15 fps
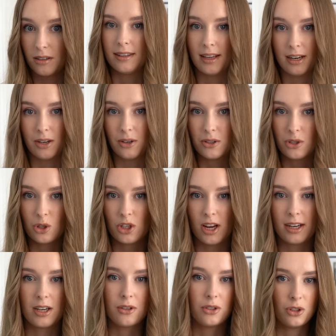Then I also
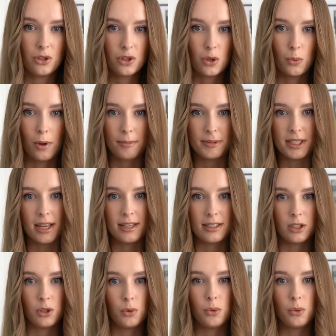checked out the usual websites that you